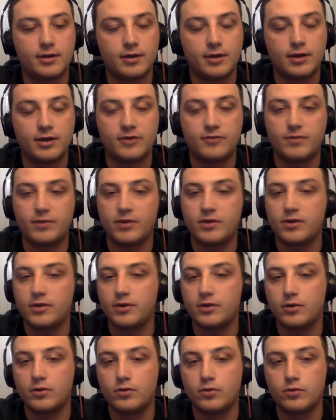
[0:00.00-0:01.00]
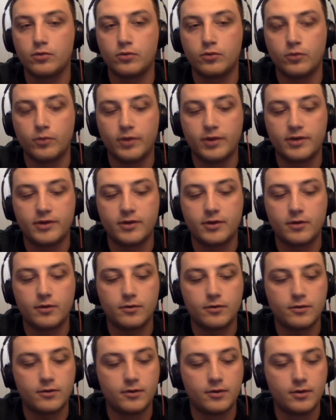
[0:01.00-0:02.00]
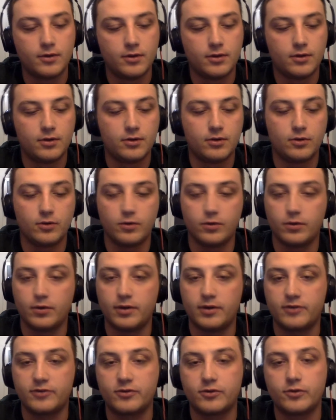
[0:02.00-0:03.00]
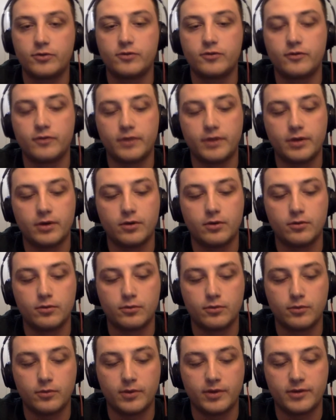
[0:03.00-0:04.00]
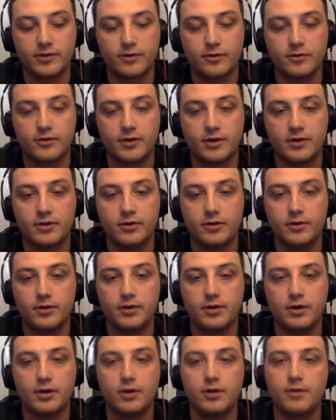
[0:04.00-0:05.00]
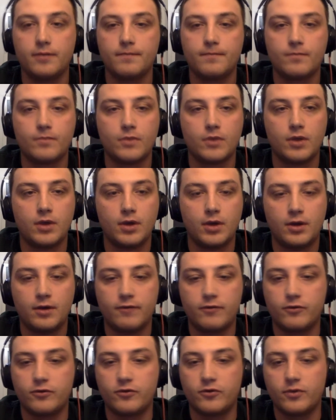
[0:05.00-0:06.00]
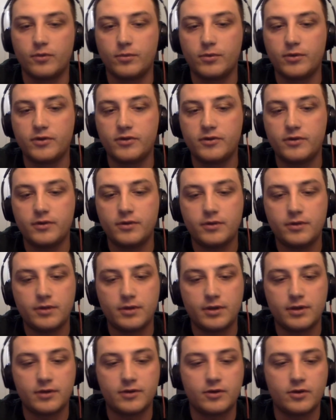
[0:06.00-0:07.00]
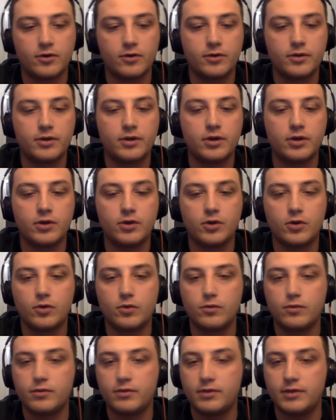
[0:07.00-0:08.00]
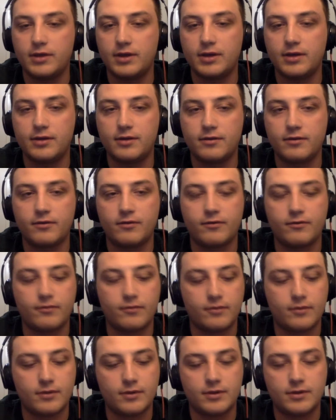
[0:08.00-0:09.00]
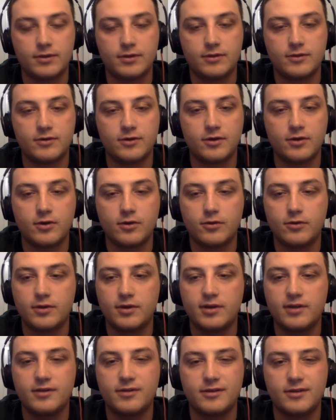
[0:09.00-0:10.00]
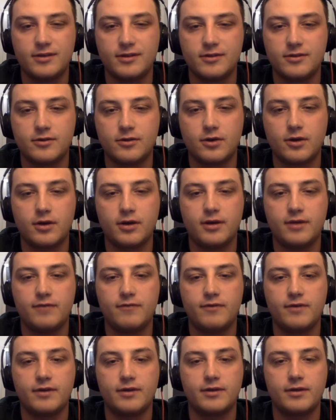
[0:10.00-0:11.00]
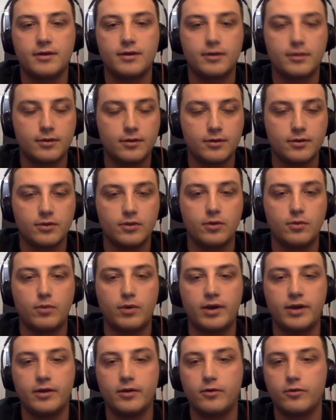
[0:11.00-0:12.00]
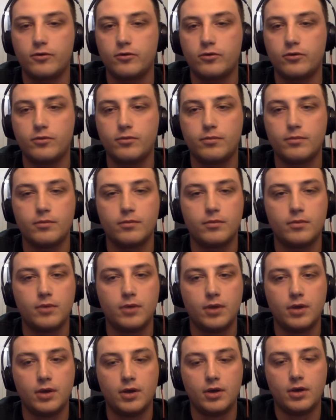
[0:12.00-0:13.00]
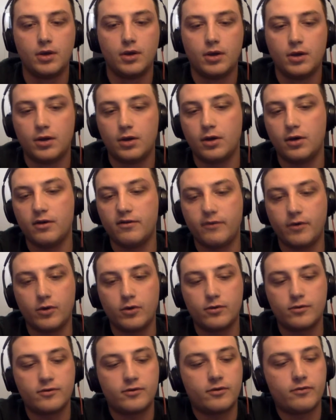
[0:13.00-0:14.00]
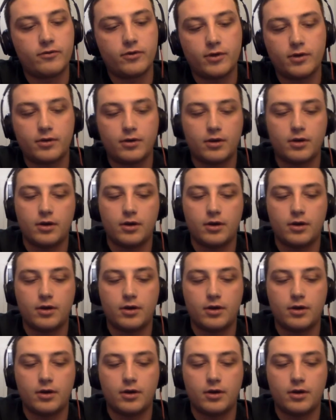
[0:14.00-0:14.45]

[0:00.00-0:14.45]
especially on the west coast, or exclusively on the west coast actually. For some reason, it's currently unknown that sudden oak death is not infecting the white oak group of oaks over there.